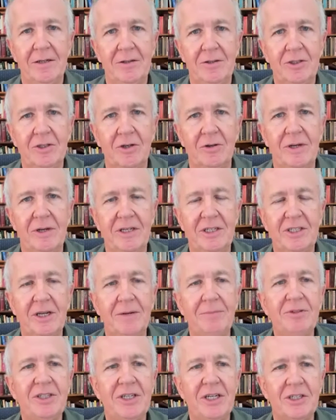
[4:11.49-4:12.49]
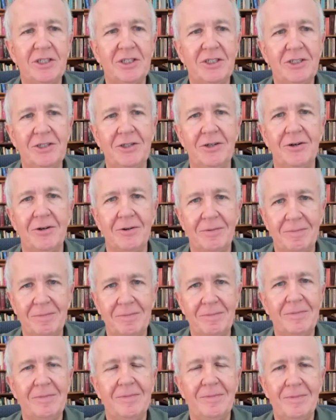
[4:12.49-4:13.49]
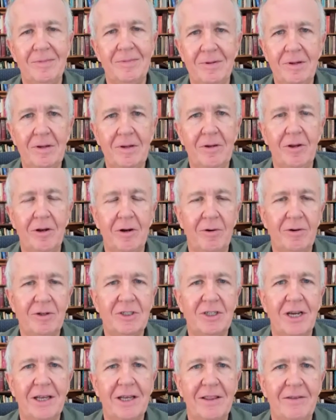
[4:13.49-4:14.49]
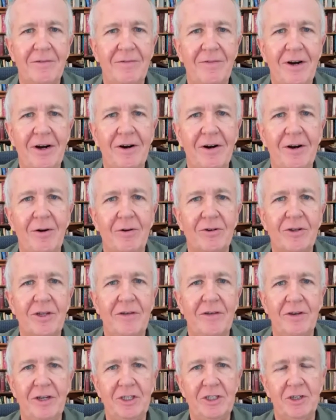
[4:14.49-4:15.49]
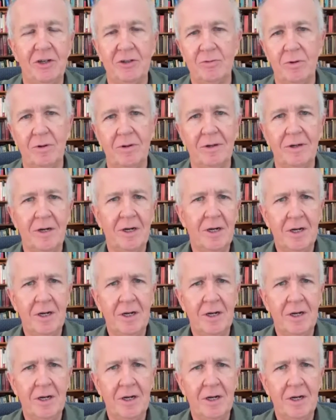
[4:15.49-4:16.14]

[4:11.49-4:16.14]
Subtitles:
So in some sense, it's like the very old TV shows where,